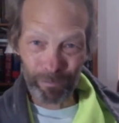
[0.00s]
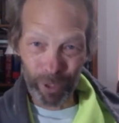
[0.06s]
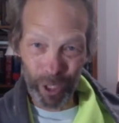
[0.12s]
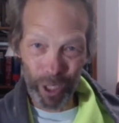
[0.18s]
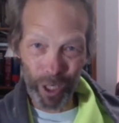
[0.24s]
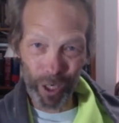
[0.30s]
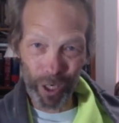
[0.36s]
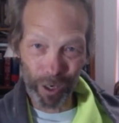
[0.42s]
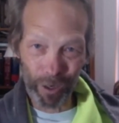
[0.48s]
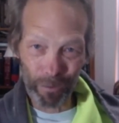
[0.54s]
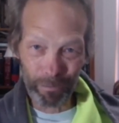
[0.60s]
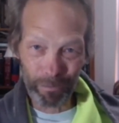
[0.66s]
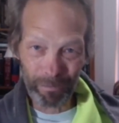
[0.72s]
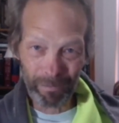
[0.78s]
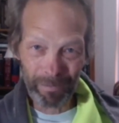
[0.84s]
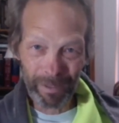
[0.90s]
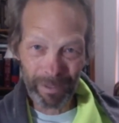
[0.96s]

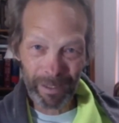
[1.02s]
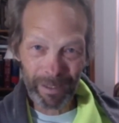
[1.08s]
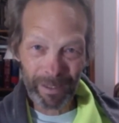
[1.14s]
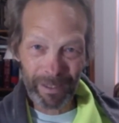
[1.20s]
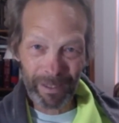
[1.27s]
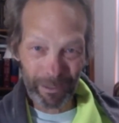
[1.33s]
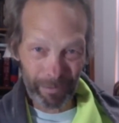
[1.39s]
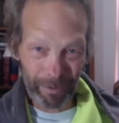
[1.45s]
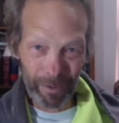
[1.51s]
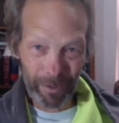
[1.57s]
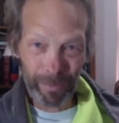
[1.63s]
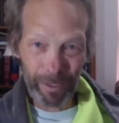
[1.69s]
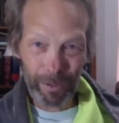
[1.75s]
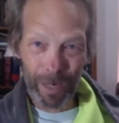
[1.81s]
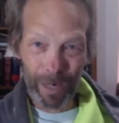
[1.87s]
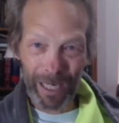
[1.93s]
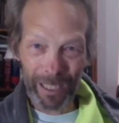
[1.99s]
Tim, it's Mr.
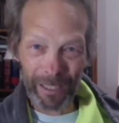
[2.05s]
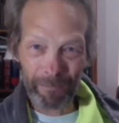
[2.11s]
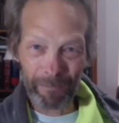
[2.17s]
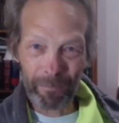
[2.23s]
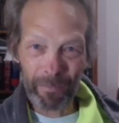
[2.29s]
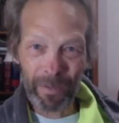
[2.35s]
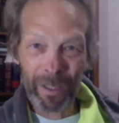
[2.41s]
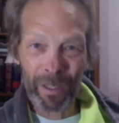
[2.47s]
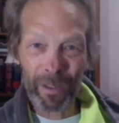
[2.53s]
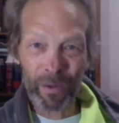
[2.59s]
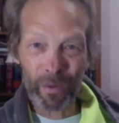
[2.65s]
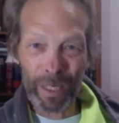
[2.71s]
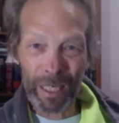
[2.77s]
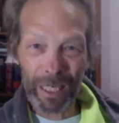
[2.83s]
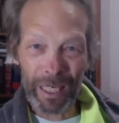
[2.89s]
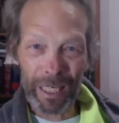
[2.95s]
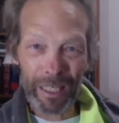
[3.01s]
McGuire
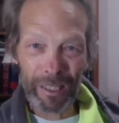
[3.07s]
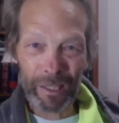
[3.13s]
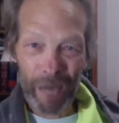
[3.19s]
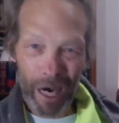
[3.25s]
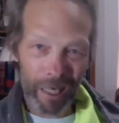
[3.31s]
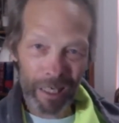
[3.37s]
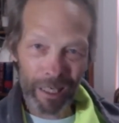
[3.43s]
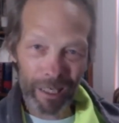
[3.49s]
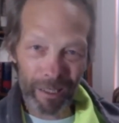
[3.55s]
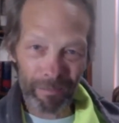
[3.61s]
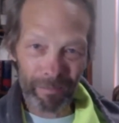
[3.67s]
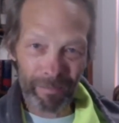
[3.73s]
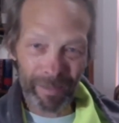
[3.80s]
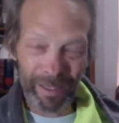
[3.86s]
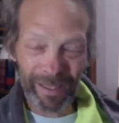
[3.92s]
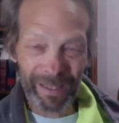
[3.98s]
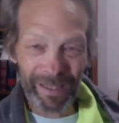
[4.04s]
we got him.